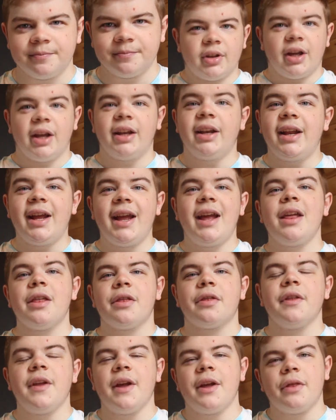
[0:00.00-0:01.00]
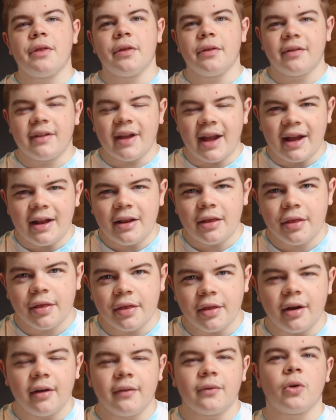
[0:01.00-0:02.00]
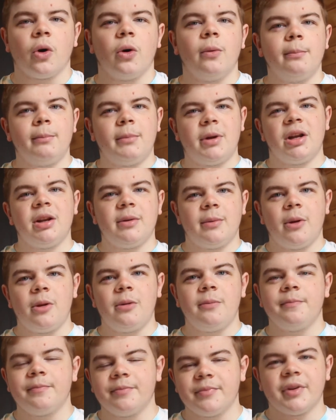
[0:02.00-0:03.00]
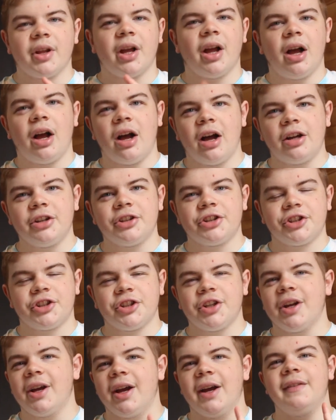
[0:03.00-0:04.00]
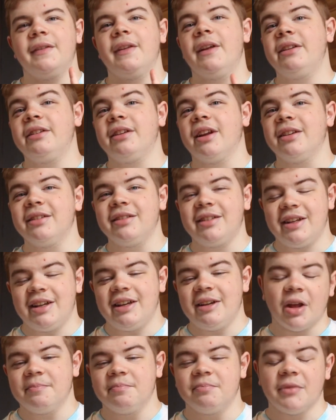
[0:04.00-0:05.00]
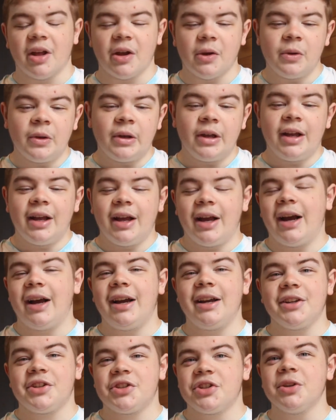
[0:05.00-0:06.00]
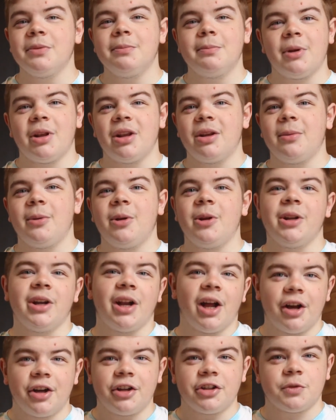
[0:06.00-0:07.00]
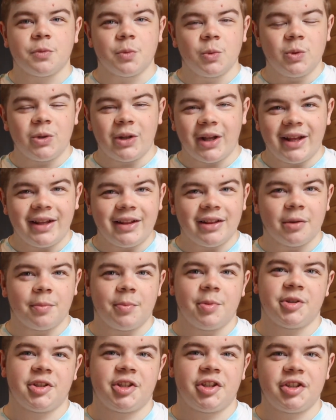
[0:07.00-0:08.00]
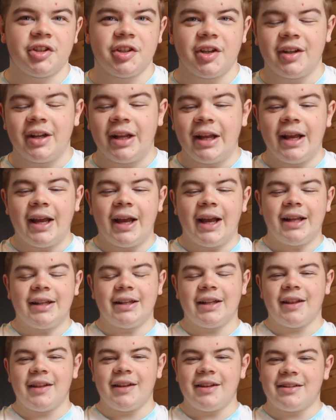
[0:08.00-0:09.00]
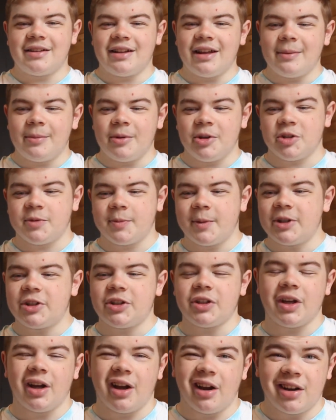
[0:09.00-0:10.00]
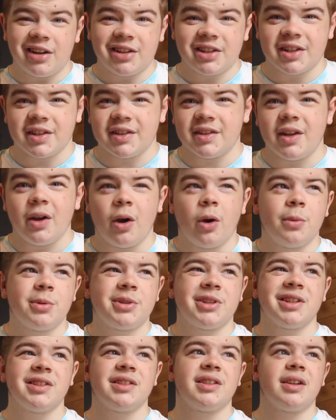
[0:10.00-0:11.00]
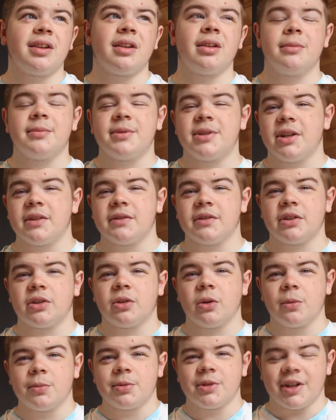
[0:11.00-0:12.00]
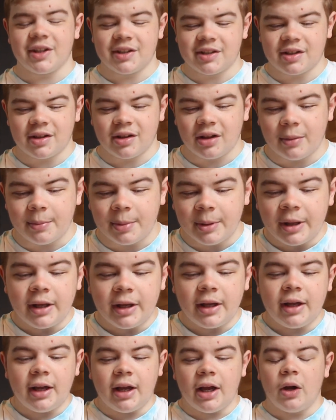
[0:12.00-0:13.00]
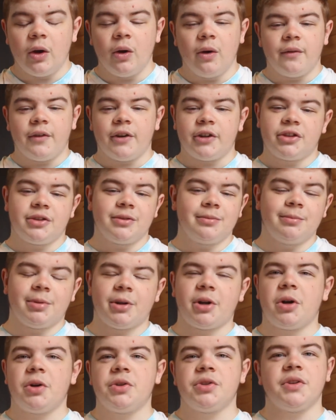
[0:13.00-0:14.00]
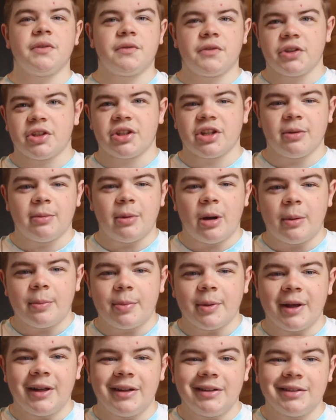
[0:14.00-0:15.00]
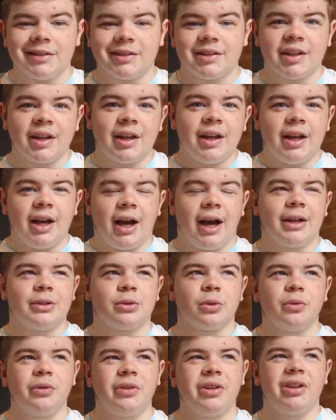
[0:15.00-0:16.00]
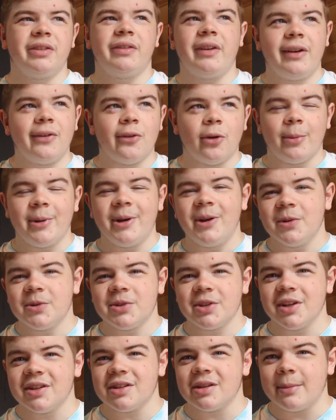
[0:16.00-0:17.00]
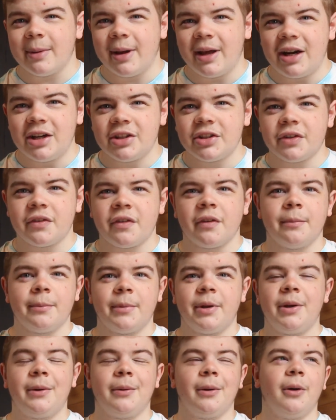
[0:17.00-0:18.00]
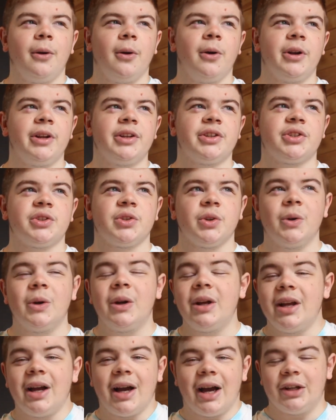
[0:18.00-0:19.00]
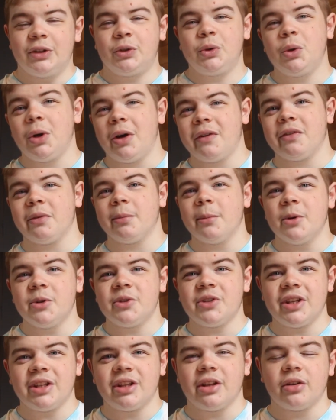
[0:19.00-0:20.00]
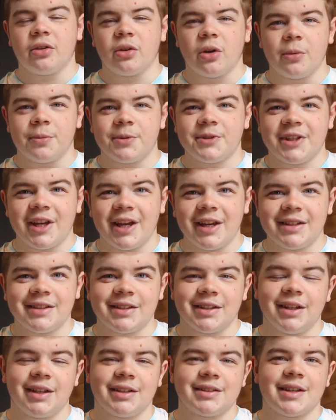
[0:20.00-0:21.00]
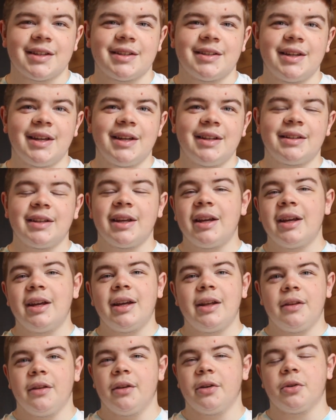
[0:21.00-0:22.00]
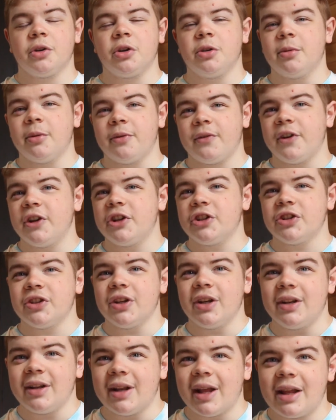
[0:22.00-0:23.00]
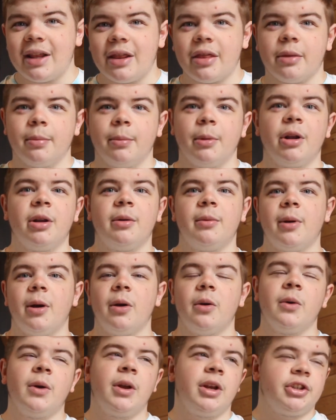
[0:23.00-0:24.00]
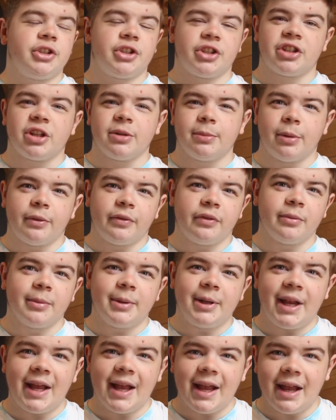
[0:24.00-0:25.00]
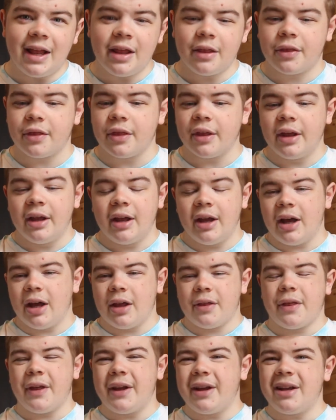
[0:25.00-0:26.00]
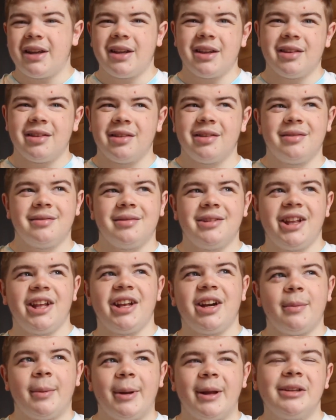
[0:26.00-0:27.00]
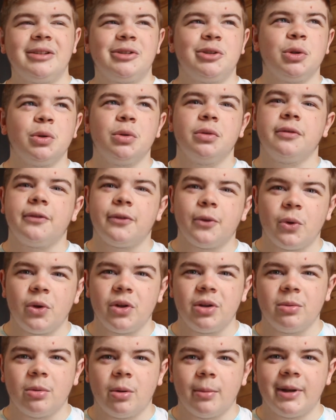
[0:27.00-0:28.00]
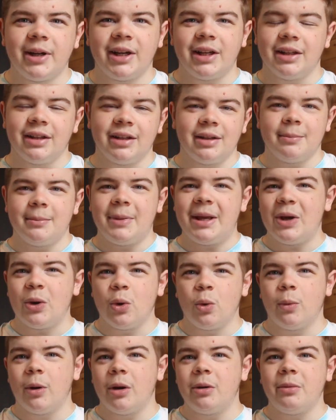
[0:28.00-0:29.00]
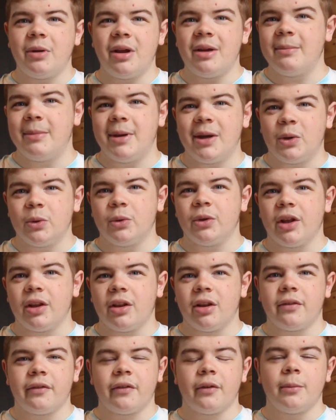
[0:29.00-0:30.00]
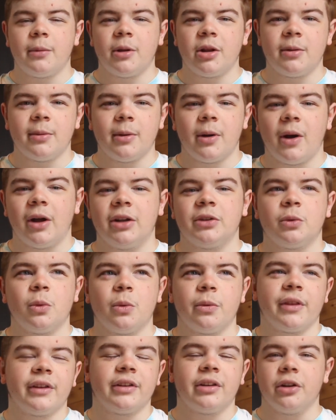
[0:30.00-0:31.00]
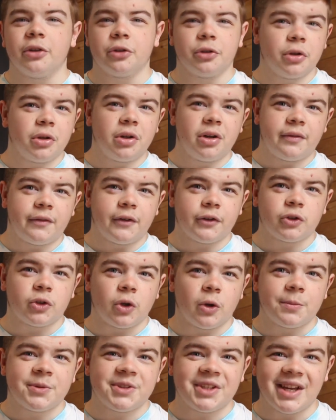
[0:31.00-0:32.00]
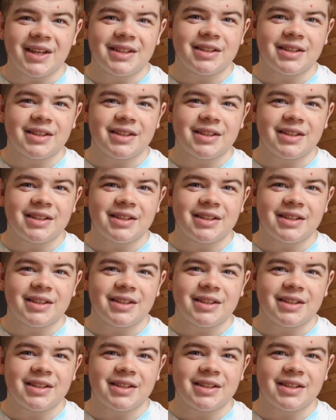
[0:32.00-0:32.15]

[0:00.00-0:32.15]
In 8th, 9th and 10th I've got Motherwell, Hearts and then Dundee. Now I assume Motherwell and Hearts won't like their positioning in the league table, especially Hearts, because they always consider themselves a top 6 club. However, because they've just come up, and I don't really rate Robbie Neilson as a manager, if I'm being quite honest, so I do have them outside the top 6, and as I said, they're going to be finishing in 9th. Motherwell just above them in 8th. I think they're a bit to and fro at the moment, and it may go one way, it may go the other for Motherwell. I don't think they're good enough for top 6